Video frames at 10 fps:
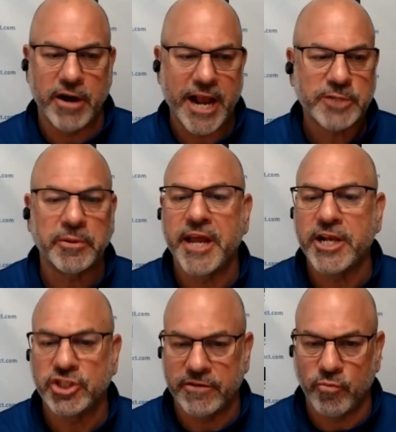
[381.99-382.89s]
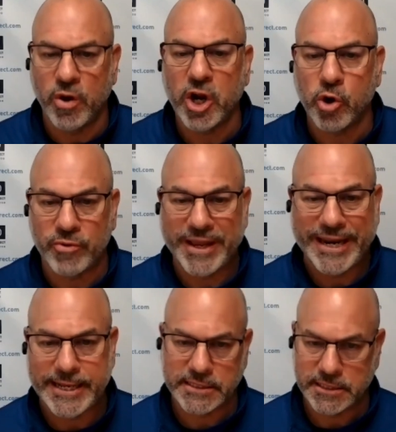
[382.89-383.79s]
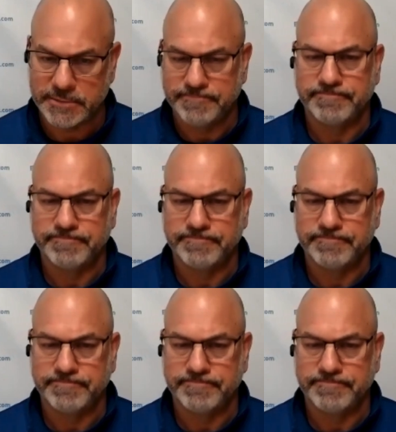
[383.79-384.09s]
or explanation of what a grit is.